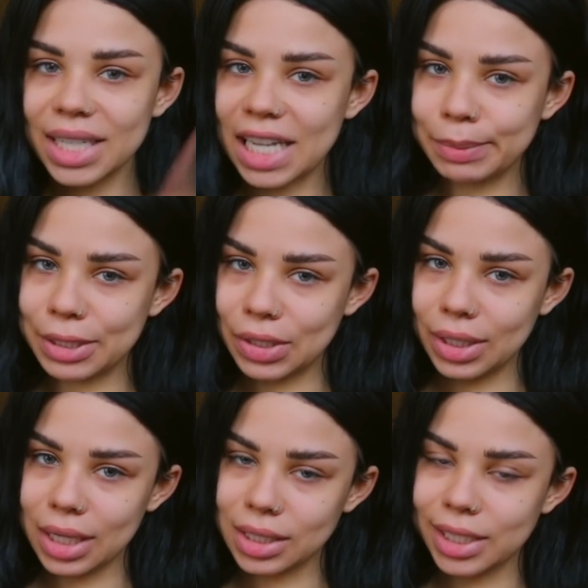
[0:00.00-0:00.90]
And last but
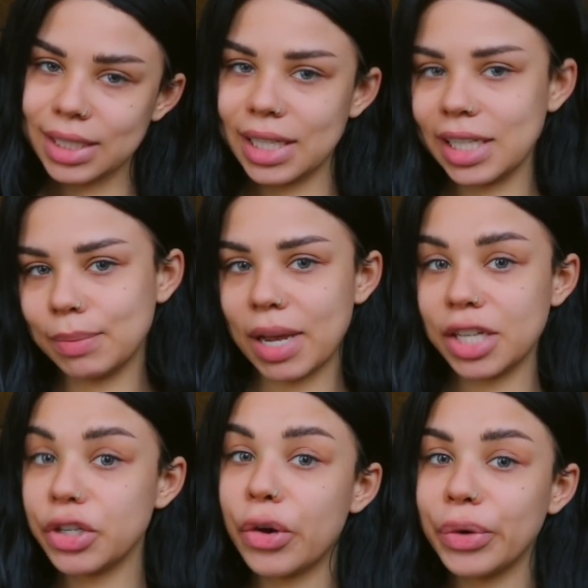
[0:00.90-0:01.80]
certainly not least is
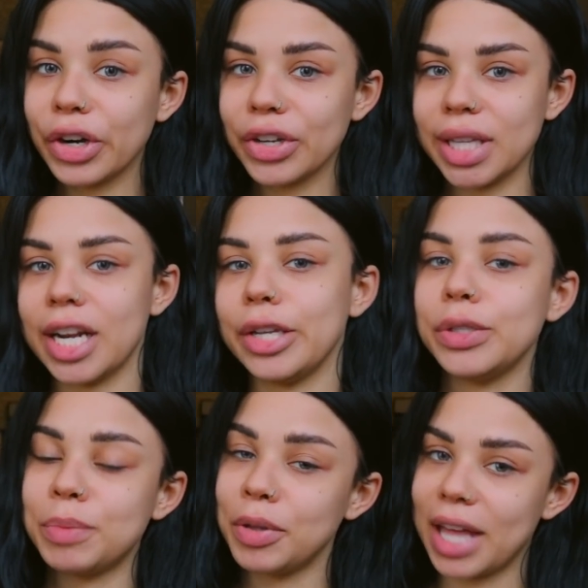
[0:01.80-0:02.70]
my toner that I
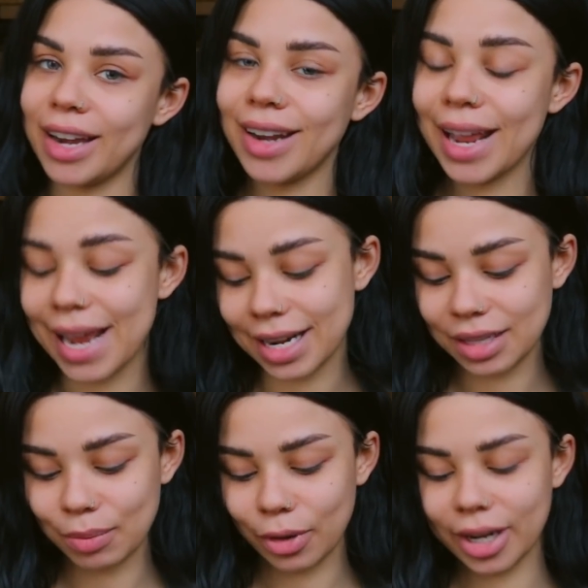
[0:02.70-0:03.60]
use both at night and
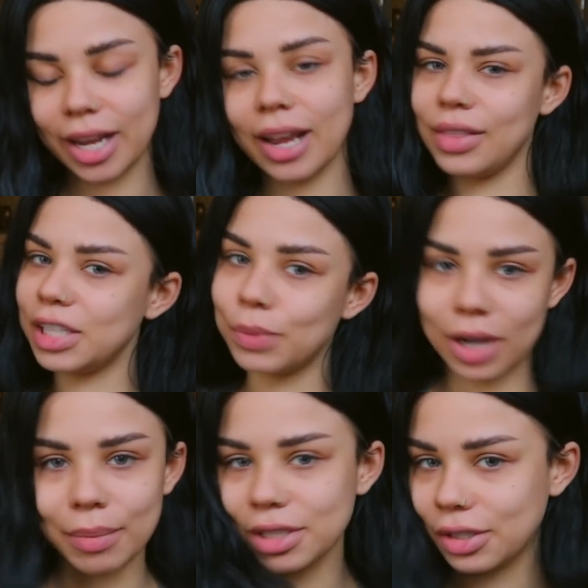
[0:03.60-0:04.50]
in the morning. This will
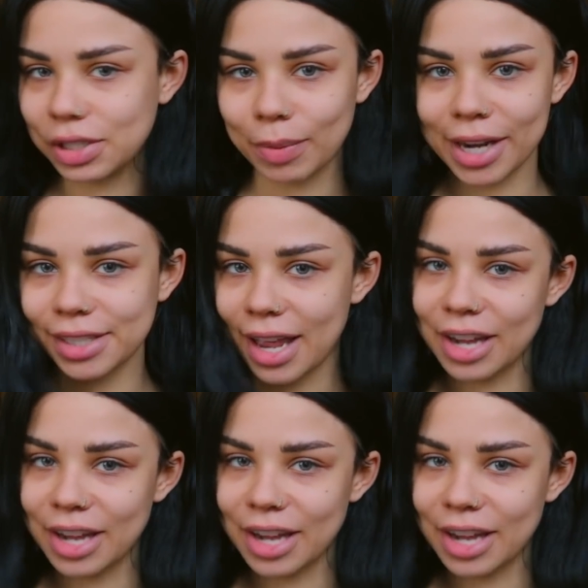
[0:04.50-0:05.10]
come as no surprise to